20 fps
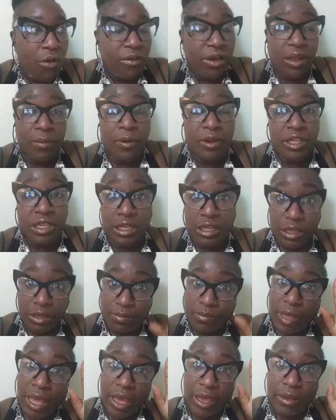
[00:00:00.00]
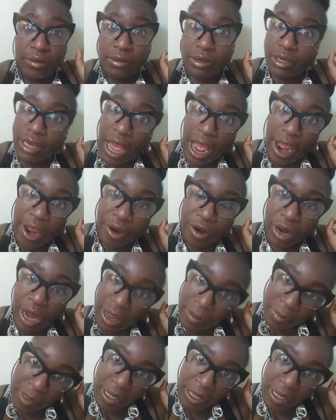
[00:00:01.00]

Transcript: rather the person is hey tired like